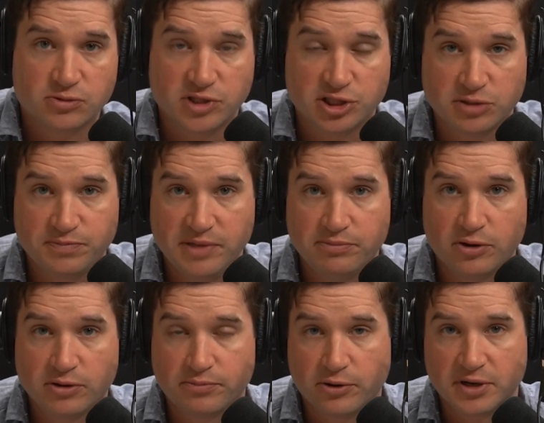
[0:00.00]
We should be
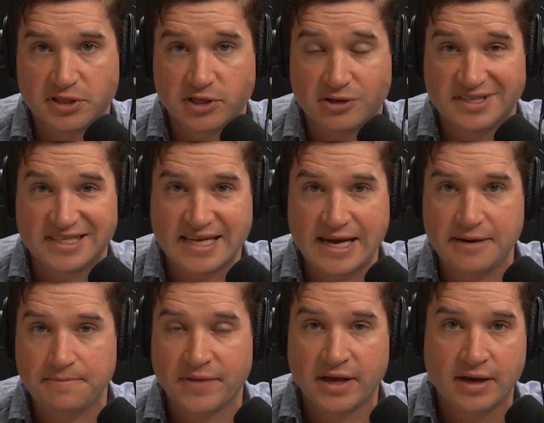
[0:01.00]
bored. Bored is a good state.
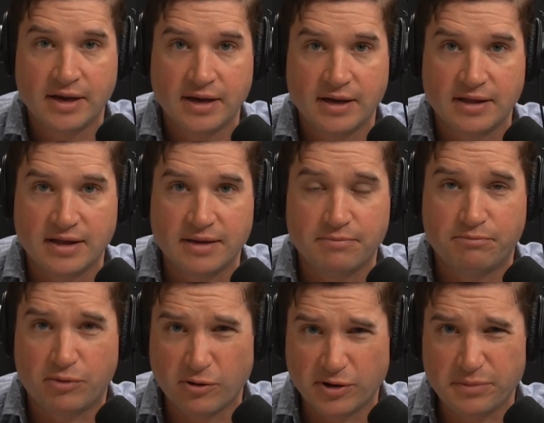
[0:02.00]

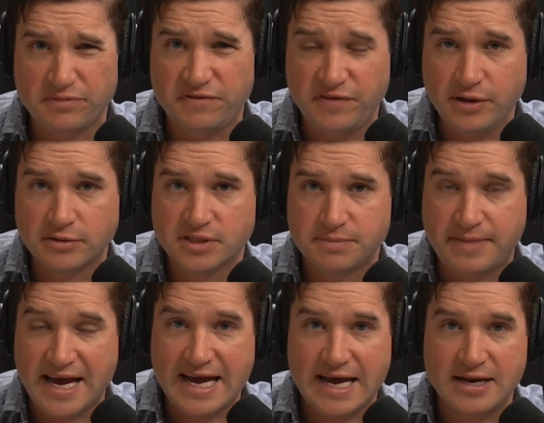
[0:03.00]
Boredom feels
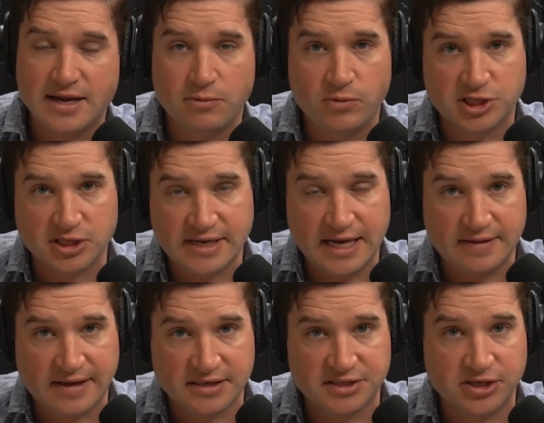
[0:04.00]
bad and we should take
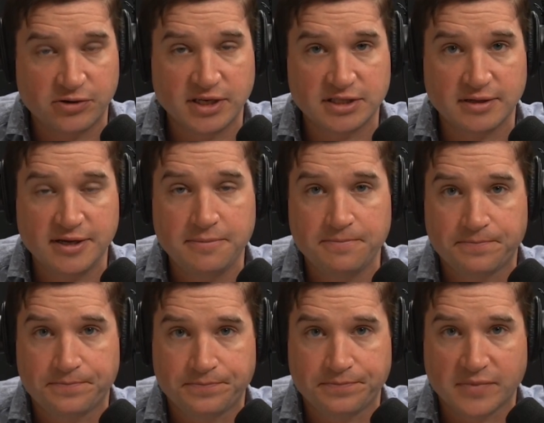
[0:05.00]
that seriously.
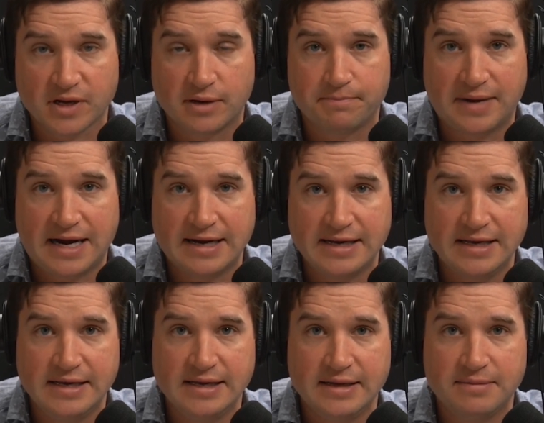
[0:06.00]
Our
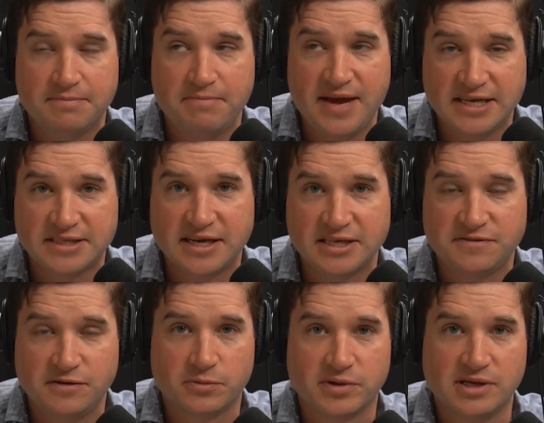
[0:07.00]
body makes things
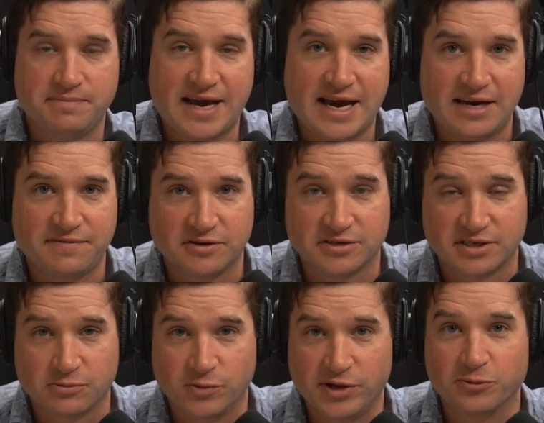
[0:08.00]
feel really bad if there's
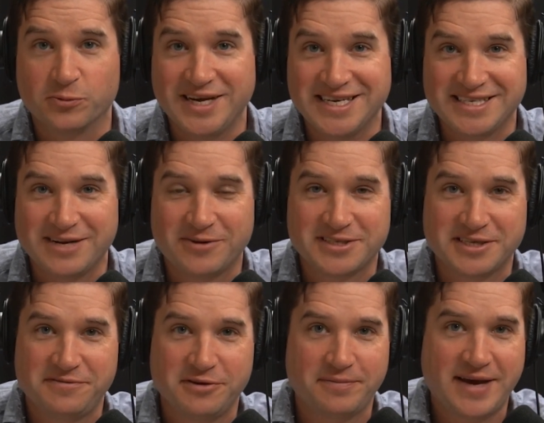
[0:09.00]
a real reason it wants it to
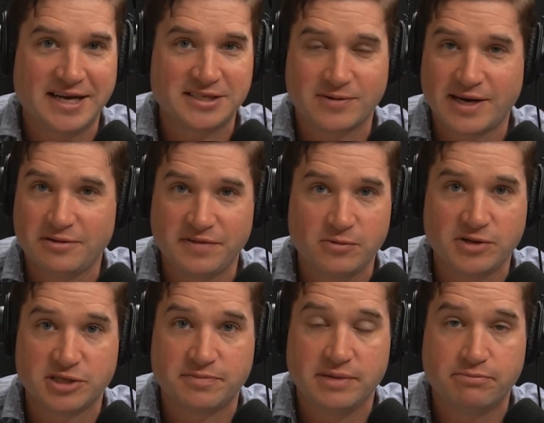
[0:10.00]
feel bad. So I don't think we
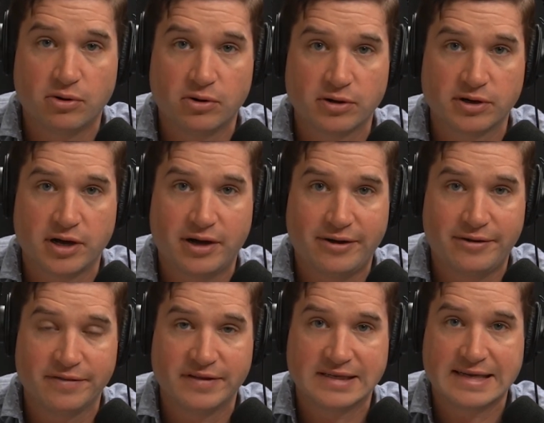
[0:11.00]
should be bored
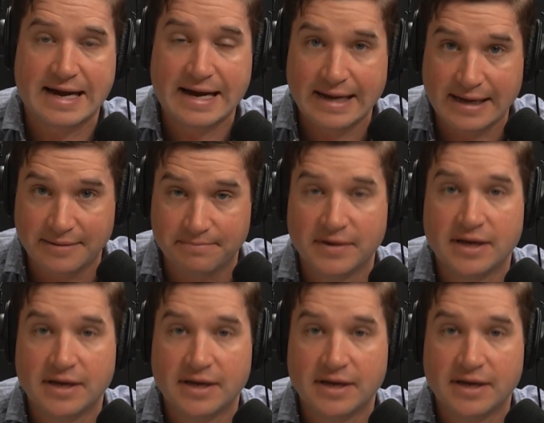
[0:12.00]
all the time.